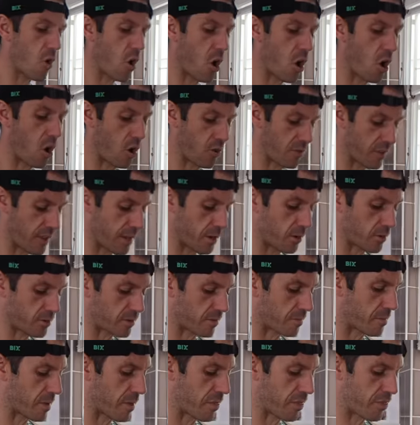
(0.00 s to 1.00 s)
hot on the
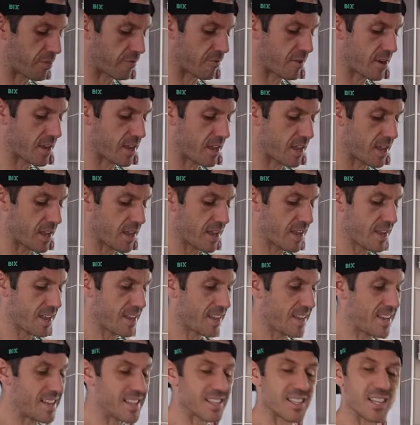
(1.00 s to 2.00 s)
heels of myth three,
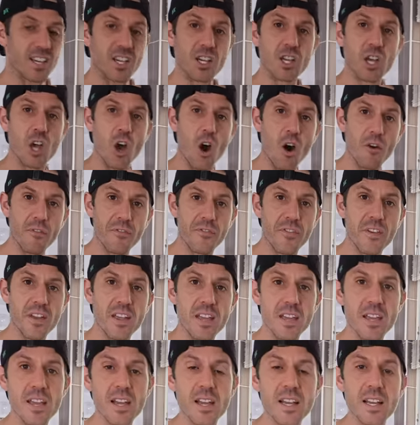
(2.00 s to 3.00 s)
is that
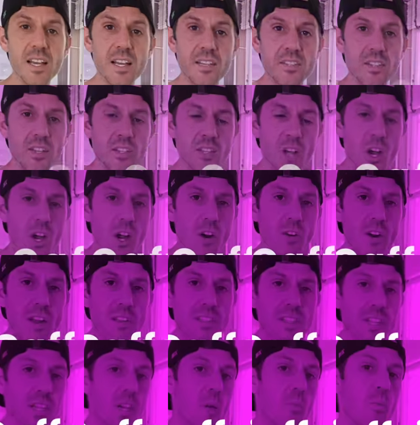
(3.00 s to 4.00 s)
coffee is a
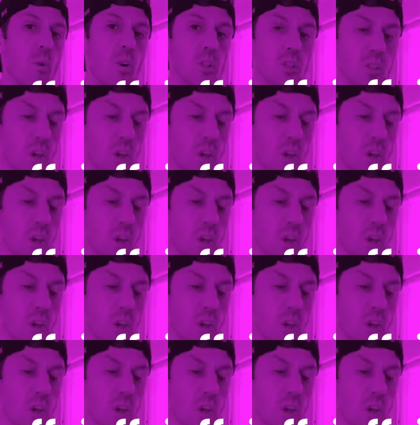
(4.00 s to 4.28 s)
diuretic, and what